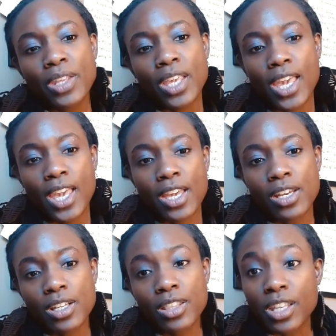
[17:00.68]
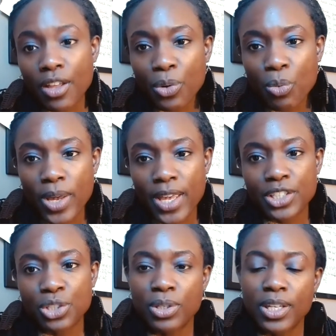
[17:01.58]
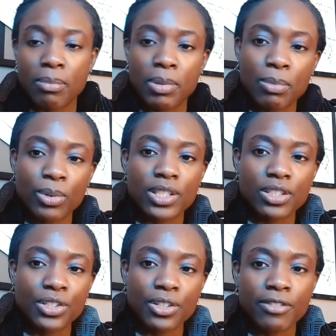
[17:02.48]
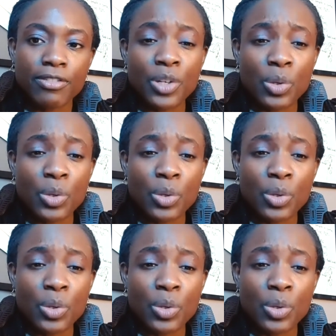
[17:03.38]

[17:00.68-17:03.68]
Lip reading: And the other way that you can get people into your free